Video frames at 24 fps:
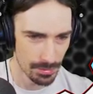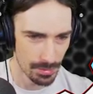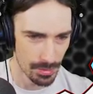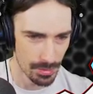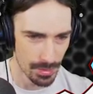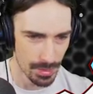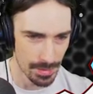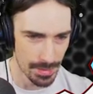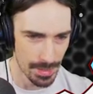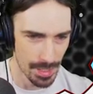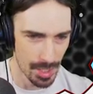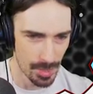
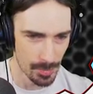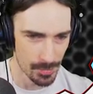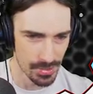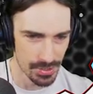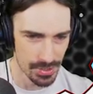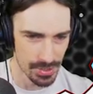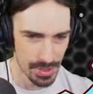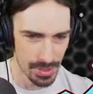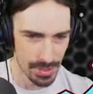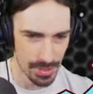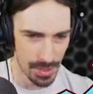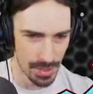Okay, now I'm
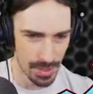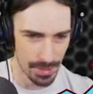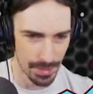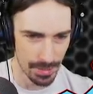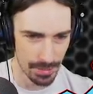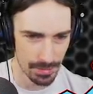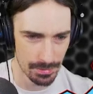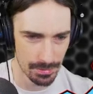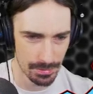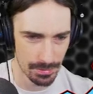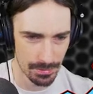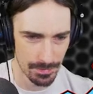stuck on
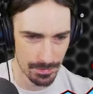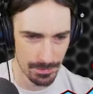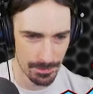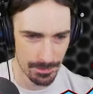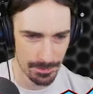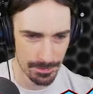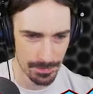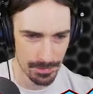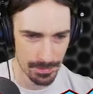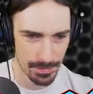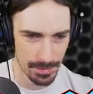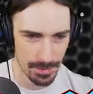it.
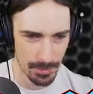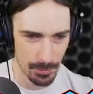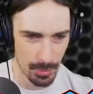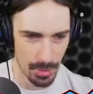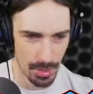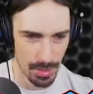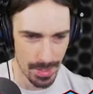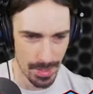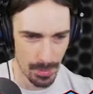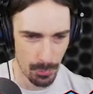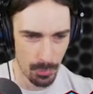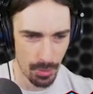
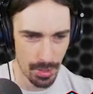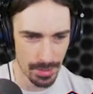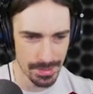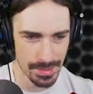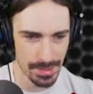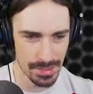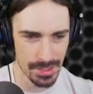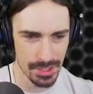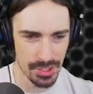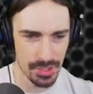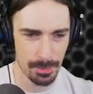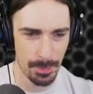Well, it worked
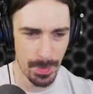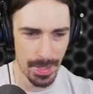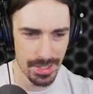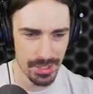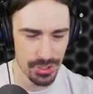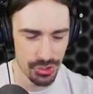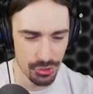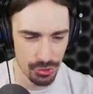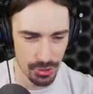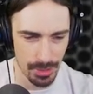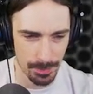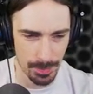as a spike
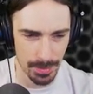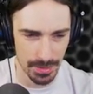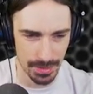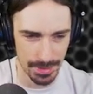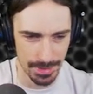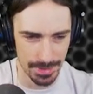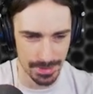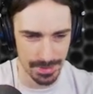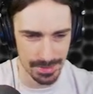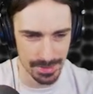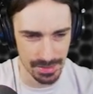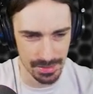strip at
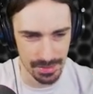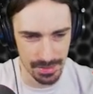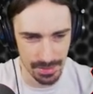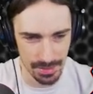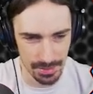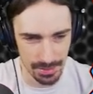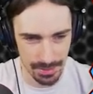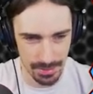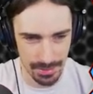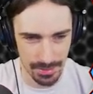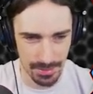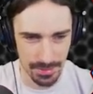least.
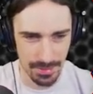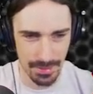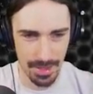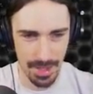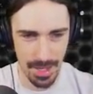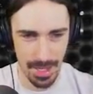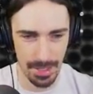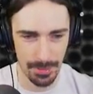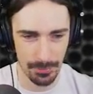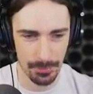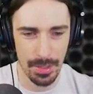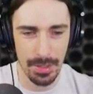
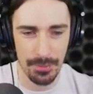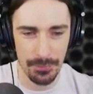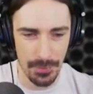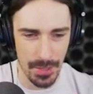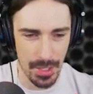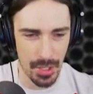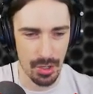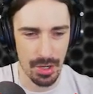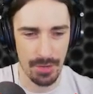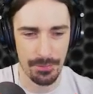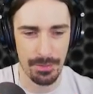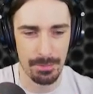I, I
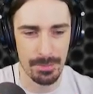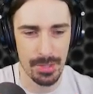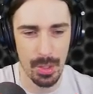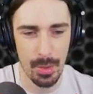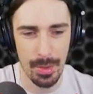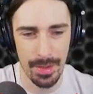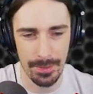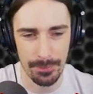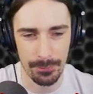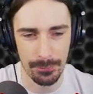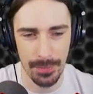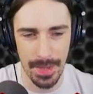figure if I'm
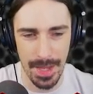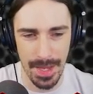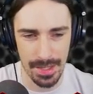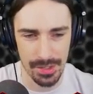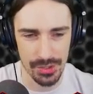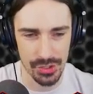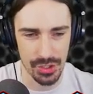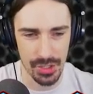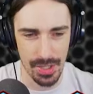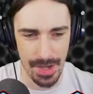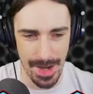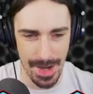going
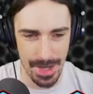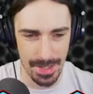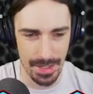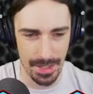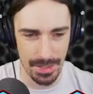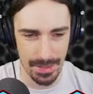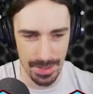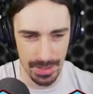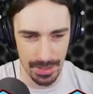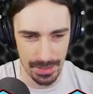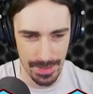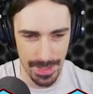faster at
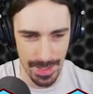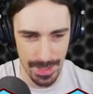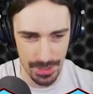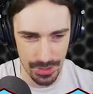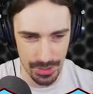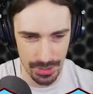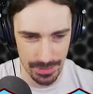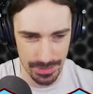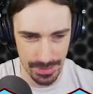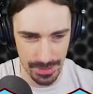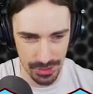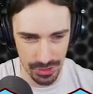it, it'll
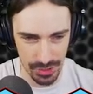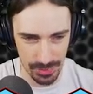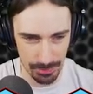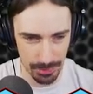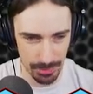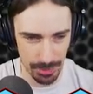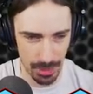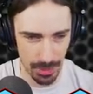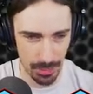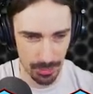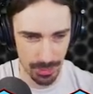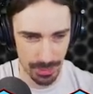actually
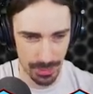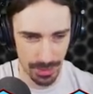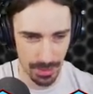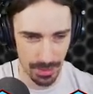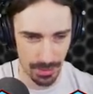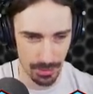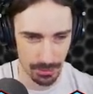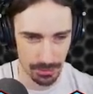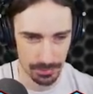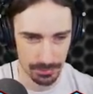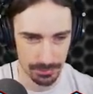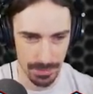explode
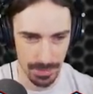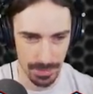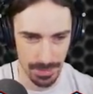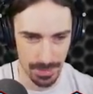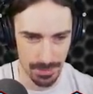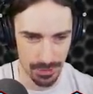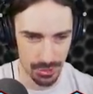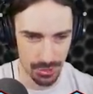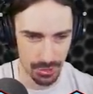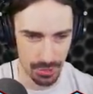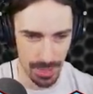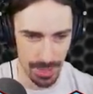though. Hey,
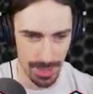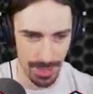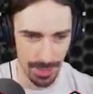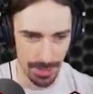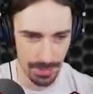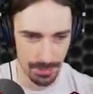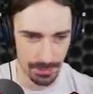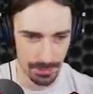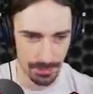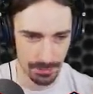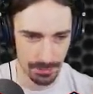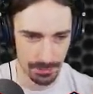let's try
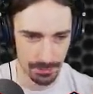it.